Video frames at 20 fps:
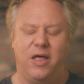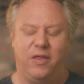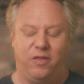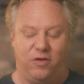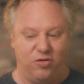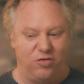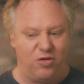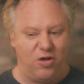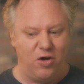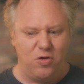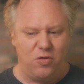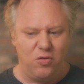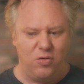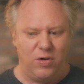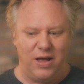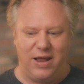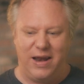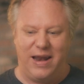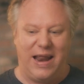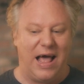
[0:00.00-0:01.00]
There's
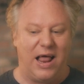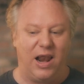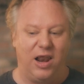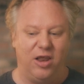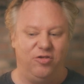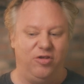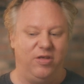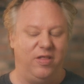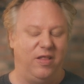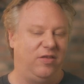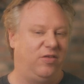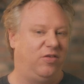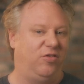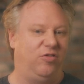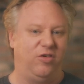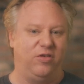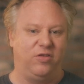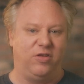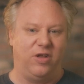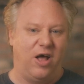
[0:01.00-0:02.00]
no analogy that's
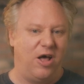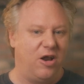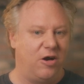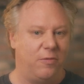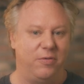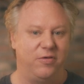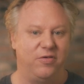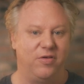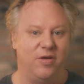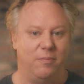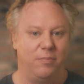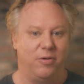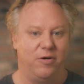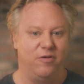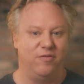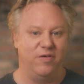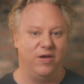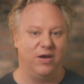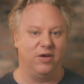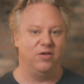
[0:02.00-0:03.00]
just 100%
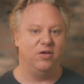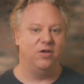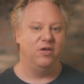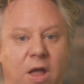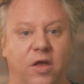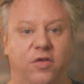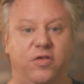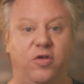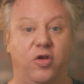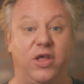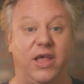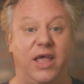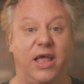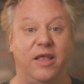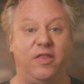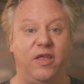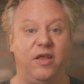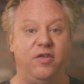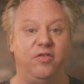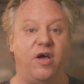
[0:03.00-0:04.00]
perfect. So to
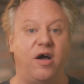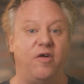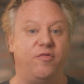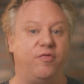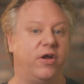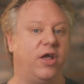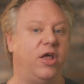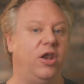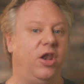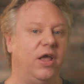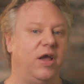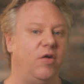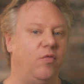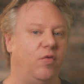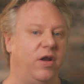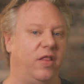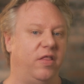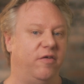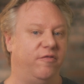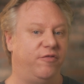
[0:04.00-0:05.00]
kick things off, we're going to look at
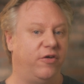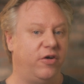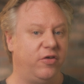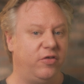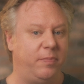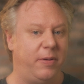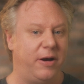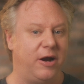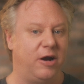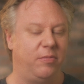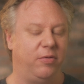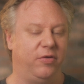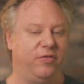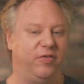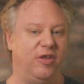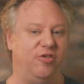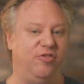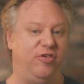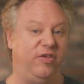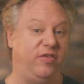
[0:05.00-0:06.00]
one of the first parables
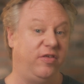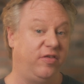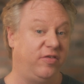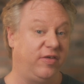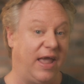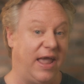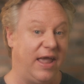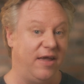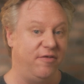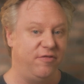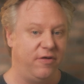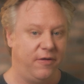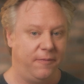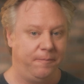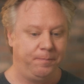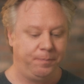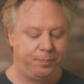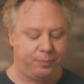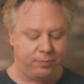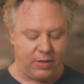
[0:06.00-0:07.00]
that Jesus gave,
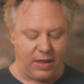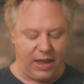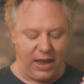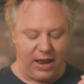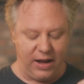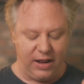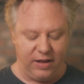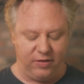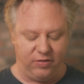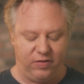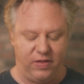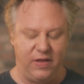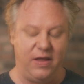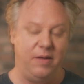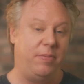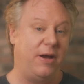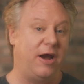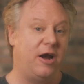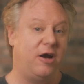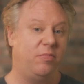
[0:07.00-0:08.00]
and it's
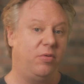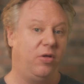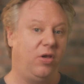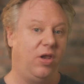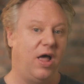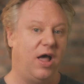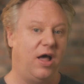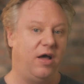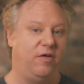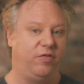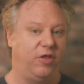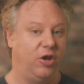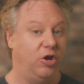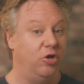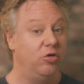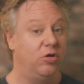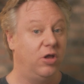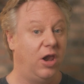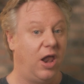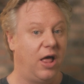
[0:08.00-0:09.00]
the parable of the
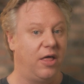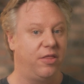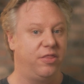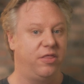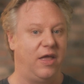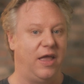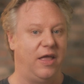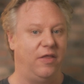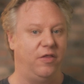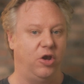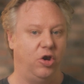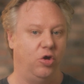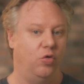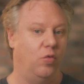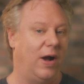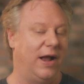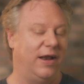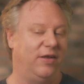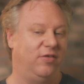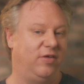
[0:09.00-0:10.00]
new cloth and the new
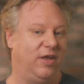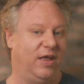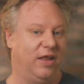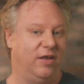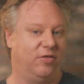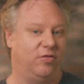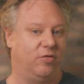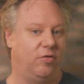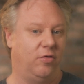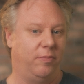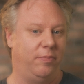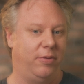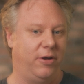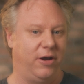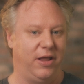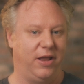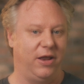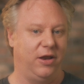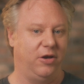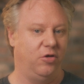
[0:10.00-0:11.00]
wineskins, or
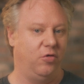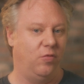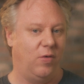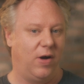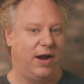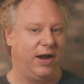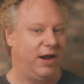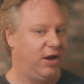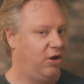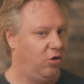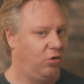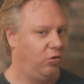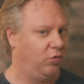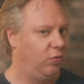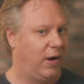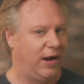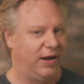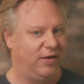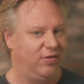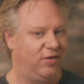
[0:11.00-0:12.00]
putting new wine into old
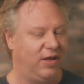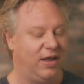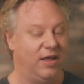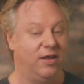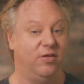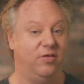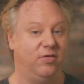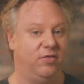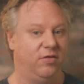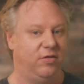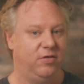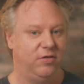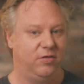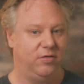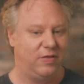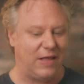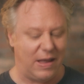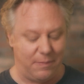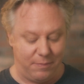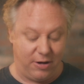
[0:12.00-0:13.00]
wineskins,
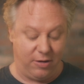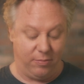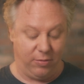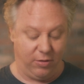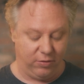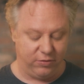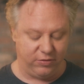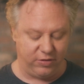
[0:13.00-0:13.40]
that parable.